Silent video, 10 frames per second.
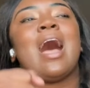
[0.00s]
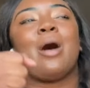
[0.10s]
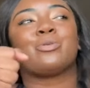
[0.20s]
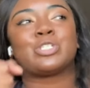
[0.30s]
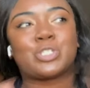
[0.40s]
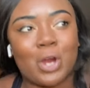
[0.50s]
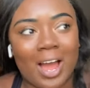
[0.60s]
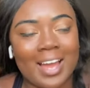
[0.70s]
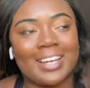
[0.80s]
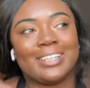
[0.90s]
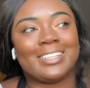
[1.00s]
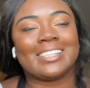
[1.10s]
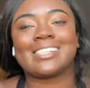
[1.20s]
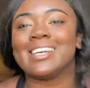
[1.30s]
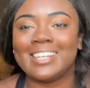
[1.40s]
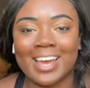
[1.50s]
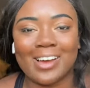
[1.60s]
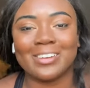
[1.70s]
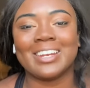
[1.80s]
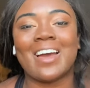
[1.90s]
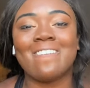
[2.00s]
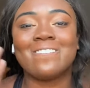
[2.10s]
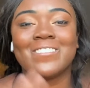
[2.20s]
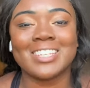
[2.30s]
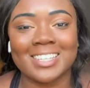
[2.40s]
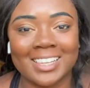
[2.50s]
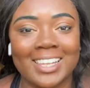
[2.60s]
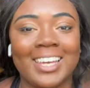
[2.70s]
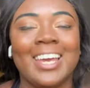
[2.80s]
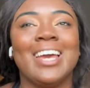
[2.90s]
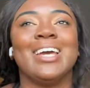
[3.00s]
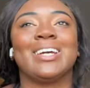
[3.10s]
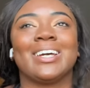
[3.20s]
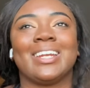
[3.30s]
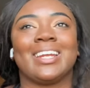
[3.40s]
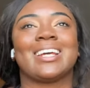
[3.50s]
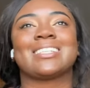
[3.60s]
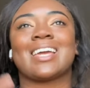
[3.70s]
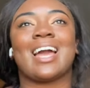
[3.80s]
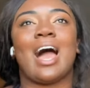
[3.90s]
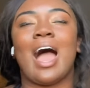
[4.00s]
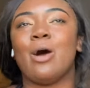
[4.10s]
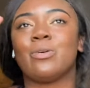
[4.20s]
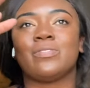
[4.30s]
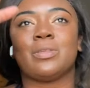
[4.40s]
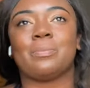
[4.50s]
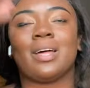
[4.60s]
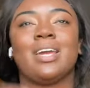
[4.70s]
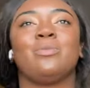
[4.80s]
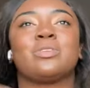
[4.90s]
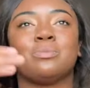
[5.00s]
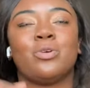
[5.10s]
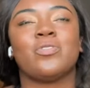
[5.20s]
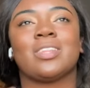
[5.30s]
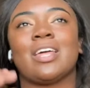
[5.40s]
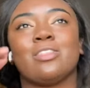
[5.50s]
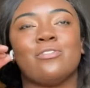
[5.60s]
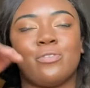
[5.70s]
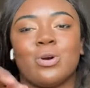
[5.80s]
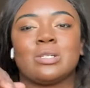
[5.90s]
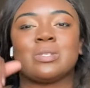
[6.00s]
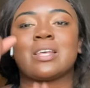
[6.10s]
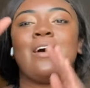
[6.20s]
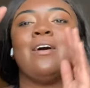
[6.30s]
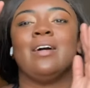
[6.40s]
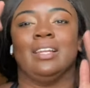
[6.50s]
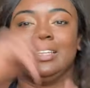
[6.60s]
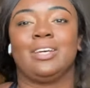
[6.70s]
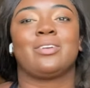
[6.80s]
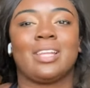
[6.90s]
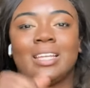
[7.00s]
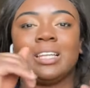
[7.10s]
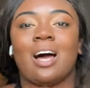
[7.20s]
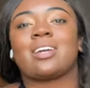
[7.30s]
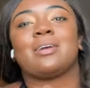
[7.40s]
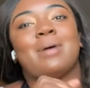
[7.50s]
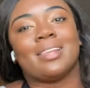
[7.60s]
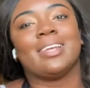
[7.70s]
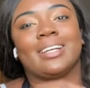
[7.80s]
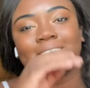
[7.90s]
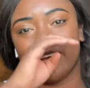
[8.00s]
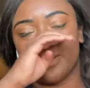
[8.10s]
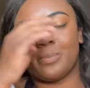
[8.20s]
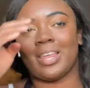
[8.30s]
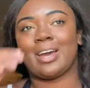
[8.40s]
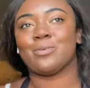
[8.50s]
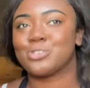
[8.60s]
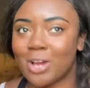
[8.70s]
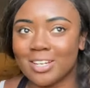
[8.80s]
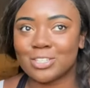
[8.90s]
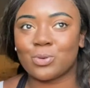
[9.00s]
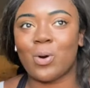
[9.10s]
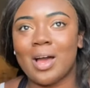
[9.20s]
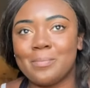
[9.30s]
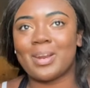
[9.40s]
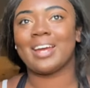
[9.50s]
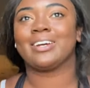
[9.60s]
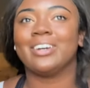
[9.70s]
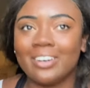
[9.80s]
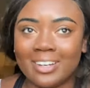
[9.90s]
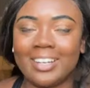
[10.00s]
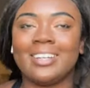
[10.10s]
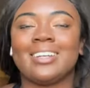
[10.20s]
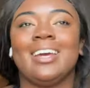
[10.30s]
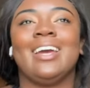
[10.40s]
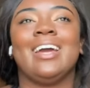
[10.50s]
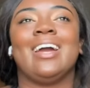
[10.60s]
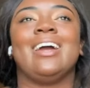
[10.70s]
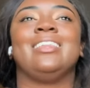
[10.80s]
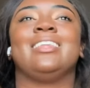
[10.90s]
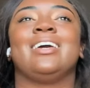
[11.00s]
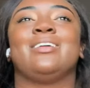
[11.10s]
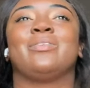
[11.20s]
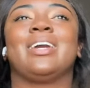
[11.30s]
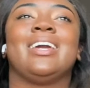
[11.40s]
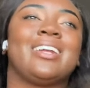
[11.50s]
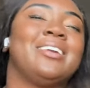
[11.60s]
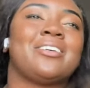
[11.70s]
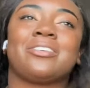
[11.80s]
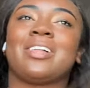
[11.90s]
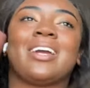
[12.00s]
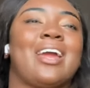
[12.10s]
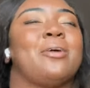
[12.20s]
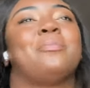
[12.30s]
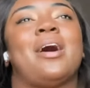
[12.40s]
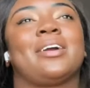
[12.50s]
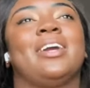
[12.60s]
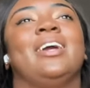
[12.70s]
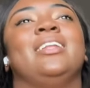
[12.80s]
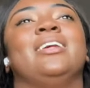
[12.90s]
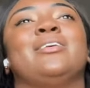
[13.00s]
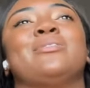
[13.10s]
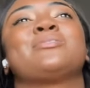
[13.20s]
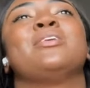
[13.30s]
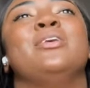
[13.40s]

I was trying to sit down and I physically couldn't, because like however the plane was moving, like the force was literally locking my legs up. Like I was trying to squat, but I couldn't. And then we hit another like air pocket and then it goes